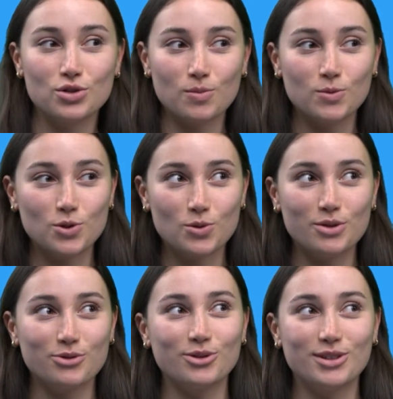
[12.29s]
So I'm
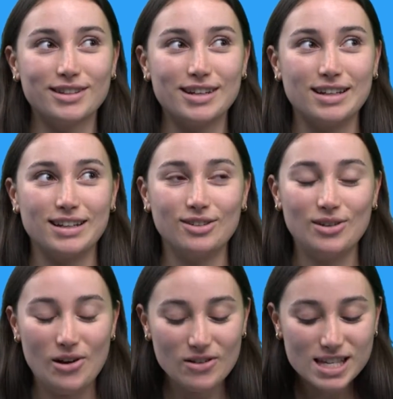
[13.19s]
sorry for the technical
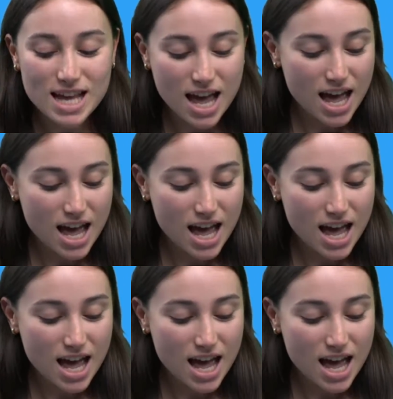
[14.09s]
errors.